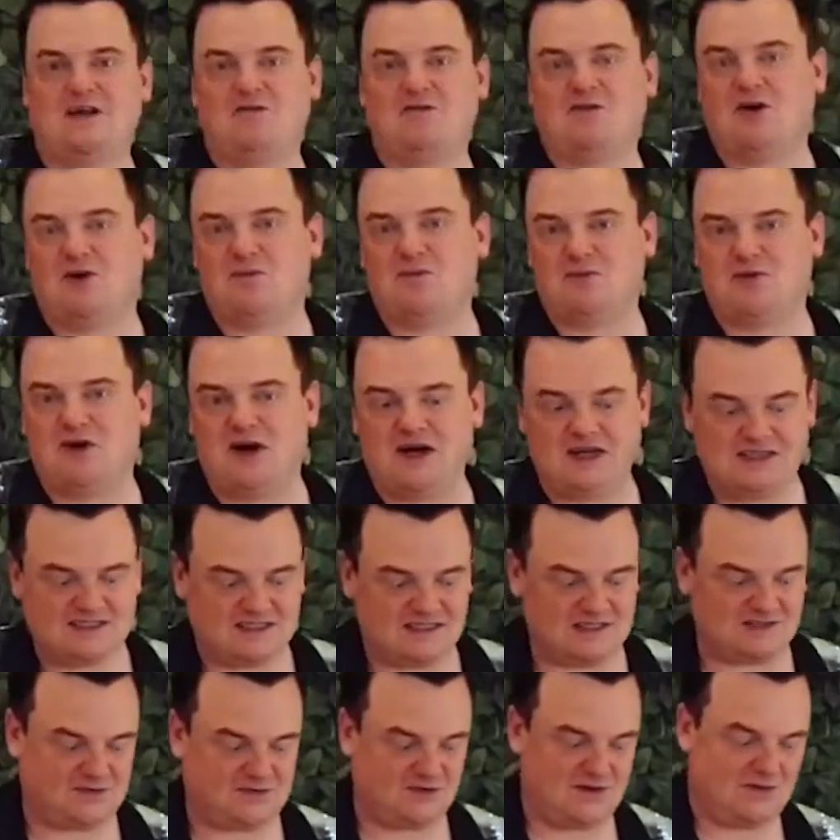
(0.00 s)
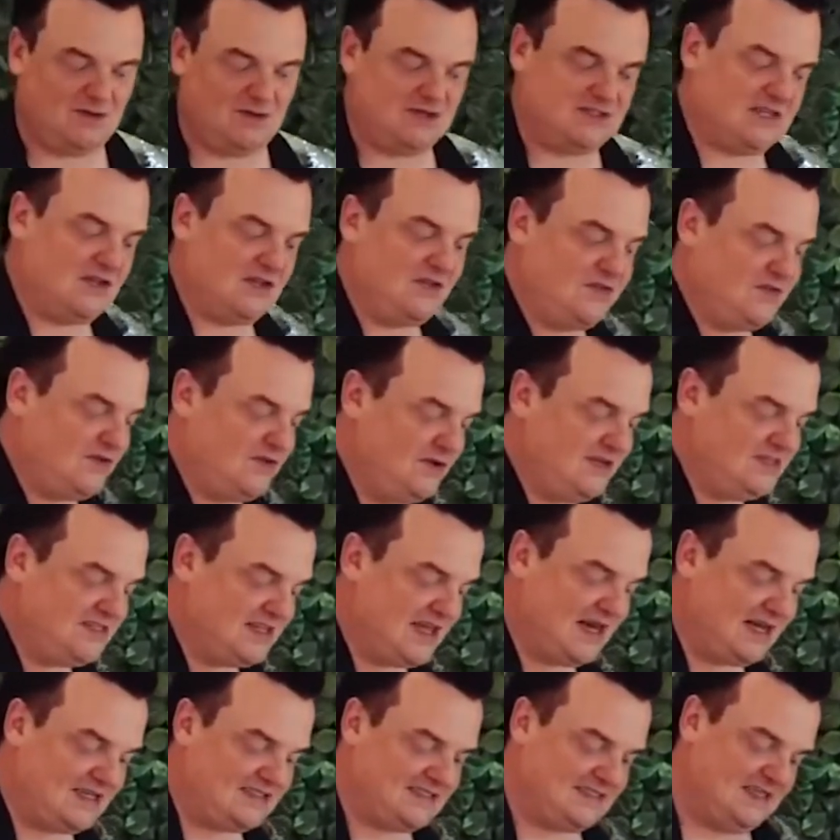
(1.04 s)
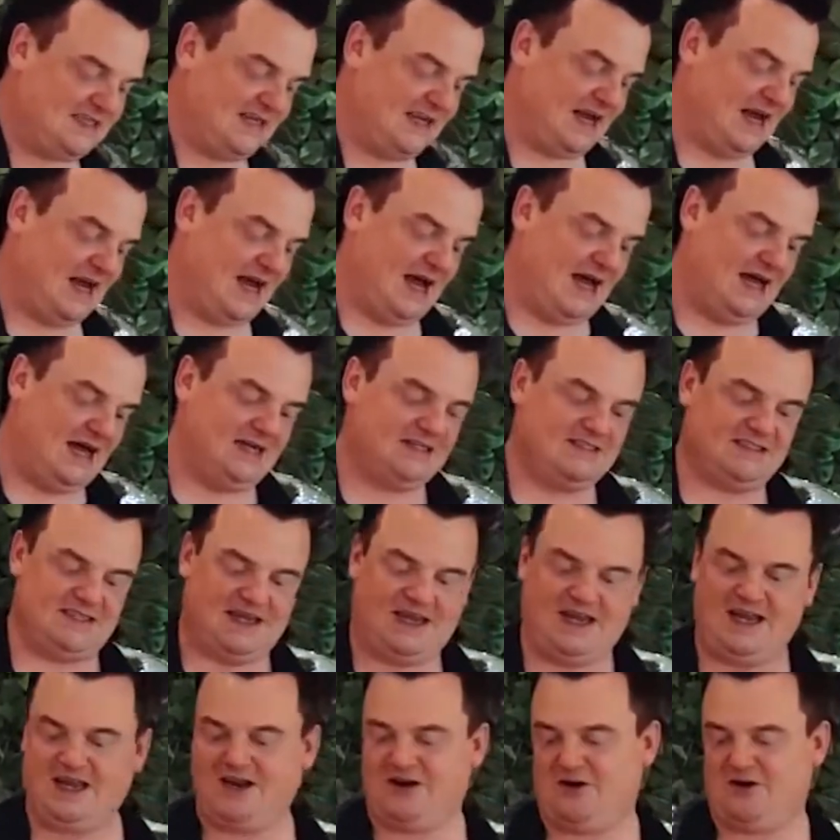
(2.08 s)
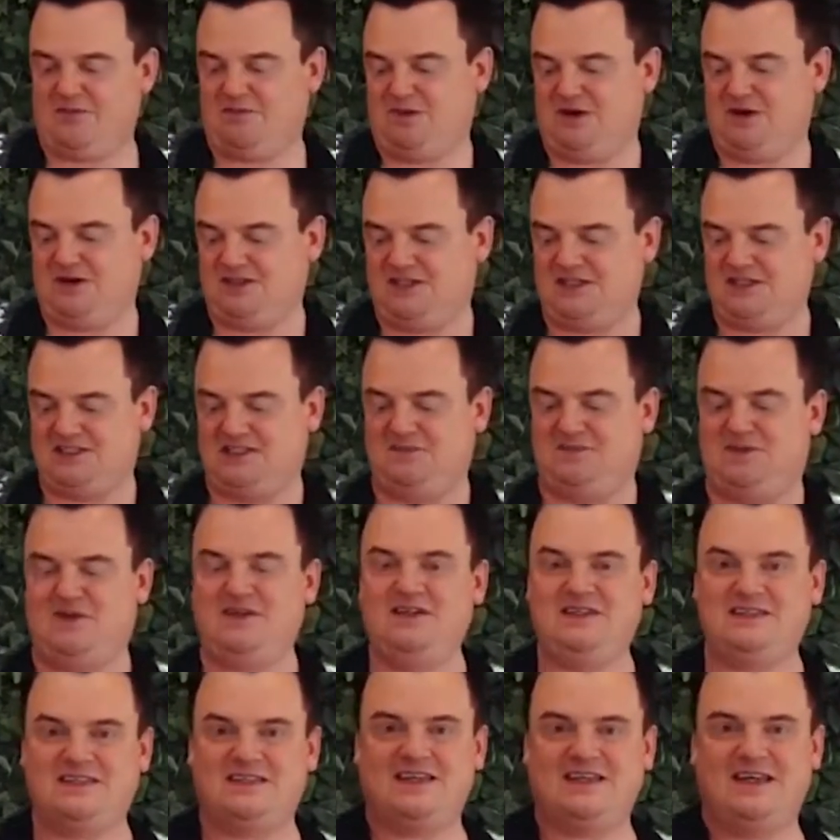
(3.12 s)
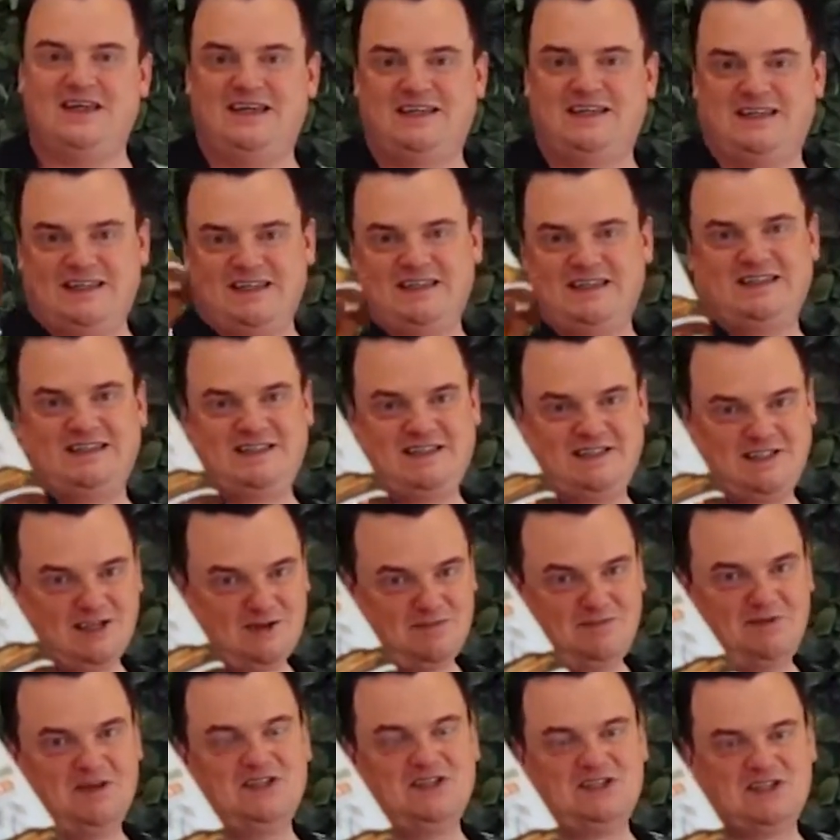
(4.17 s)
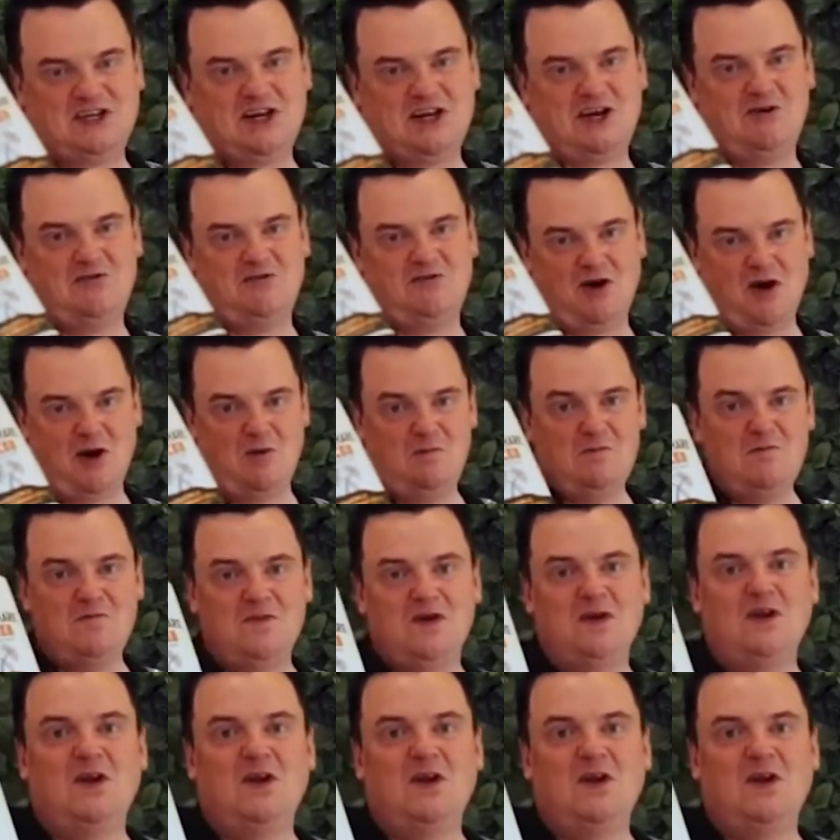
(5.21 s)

got prizes for the most enthusiastic and eager participants. It is Duppy Share Rum.